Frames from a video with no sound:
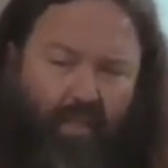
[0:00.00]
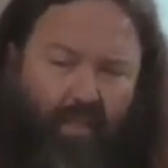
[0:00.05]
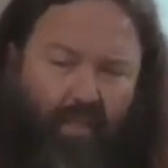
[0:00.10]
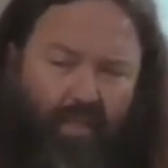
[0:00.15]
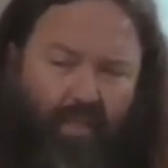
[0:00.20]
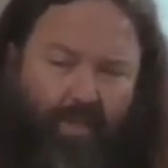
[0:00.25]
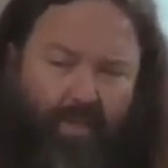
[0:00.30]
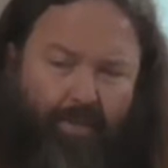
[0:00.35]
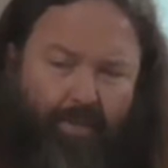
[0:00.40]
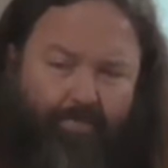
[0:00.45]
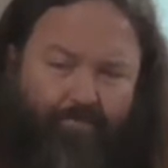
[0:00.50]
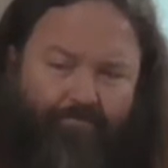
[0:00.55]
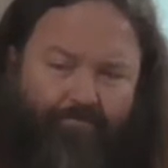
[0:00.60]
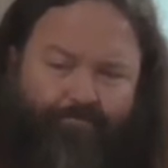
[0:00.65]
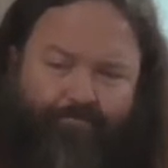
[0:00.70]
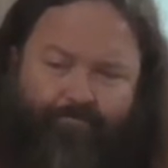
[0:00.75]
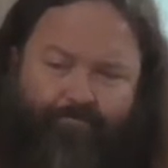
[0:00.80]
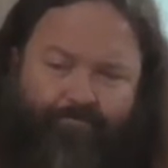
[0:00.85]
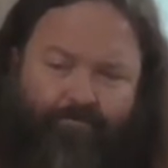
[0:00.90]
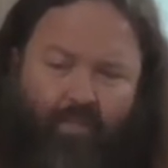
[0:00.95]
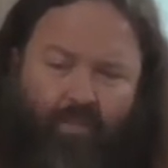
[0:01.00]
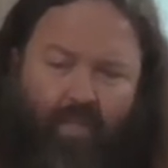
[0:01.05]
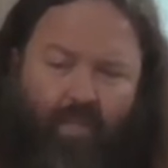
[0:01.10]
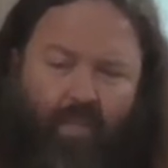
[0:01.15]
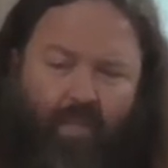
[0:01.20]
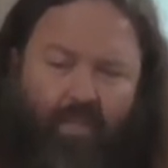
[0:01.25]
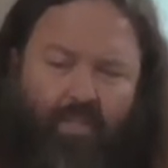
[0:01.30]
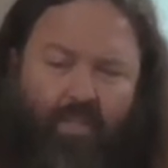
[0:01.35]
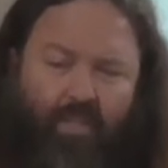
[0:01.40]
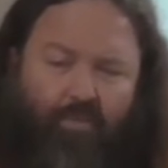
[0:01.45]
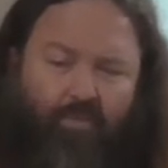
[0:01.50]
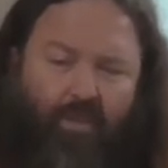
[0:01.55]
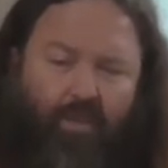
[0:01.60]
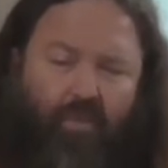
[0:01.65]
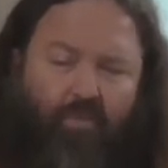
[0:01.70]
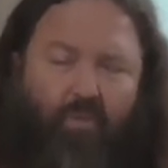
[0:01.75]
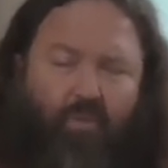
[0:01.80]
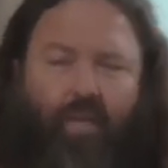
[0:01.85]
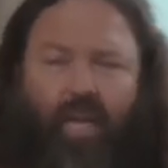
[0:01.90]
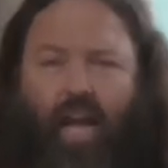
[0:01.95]
Something
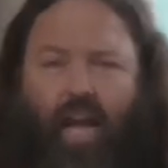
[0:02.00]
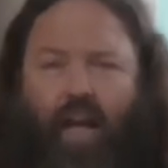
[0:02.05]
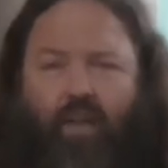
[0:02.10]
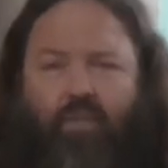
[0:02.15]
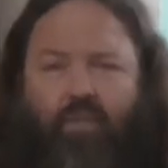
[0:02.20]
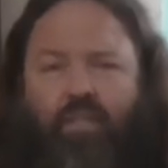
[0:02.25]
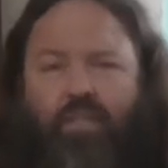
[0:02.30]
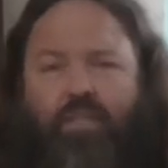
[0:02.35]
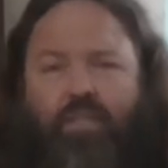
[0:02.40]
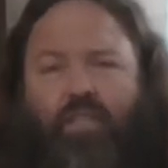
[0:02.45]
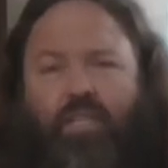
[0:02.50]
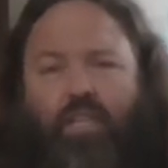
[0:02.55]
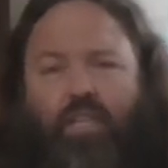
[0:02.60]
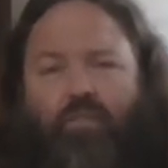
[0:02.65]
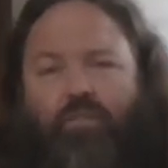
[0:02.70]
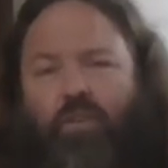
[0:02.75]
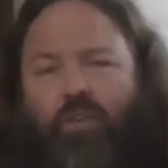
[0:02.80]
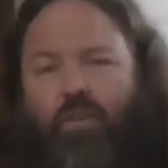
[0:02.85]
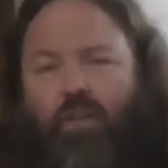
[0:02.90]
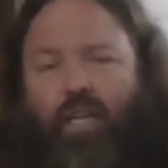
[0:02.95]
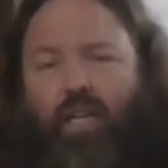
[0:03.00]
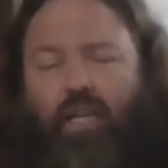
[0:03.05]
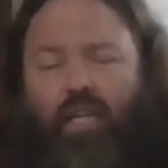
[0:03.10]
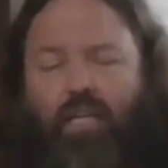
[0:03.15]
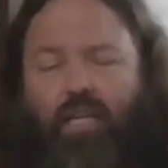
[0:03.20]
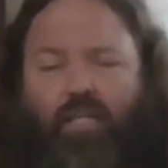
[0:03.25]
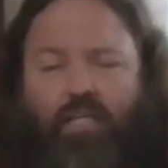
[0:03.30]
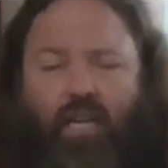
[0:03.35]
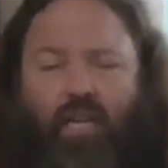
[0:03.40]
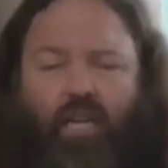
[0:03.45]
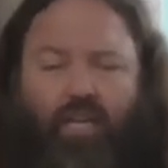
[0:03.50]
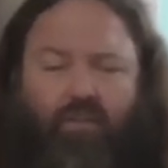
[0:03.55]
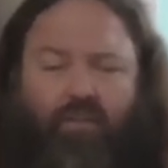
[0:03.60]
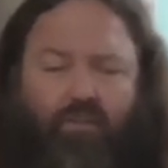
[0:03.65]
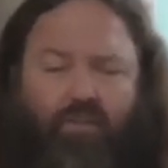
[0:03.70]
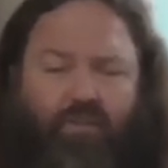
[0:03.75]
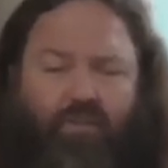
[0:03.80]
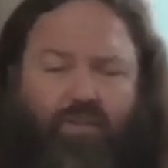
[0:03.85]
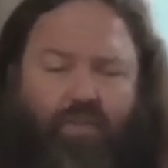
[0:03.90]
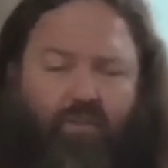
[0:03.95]
that we haven't seen for at least
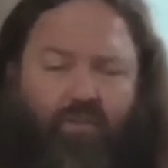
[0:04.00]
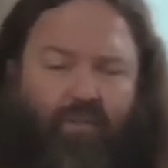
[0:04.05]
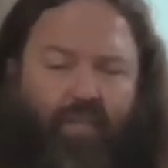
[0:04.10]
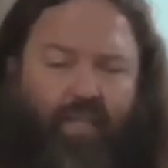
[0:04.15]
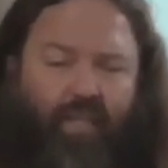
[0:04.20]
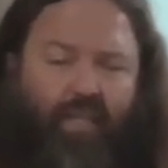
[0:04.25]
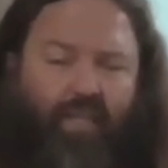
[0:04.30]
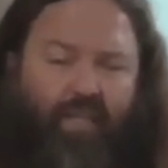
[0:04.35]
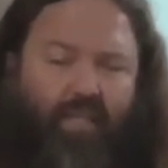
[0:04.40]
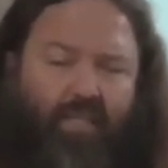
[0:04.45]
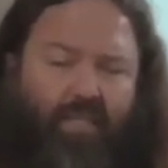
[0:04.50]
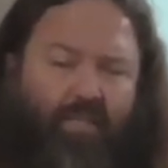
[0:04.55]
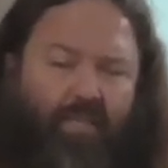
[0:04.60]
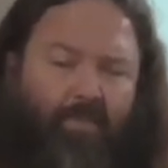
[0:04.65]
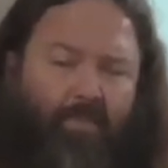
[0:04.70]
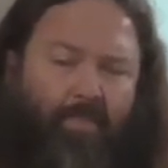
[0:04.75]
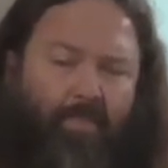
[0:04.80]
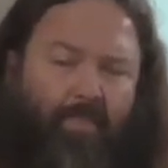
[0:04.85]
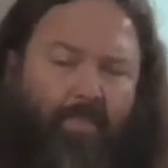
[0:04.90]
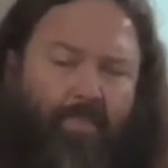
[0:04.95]
100 or so years.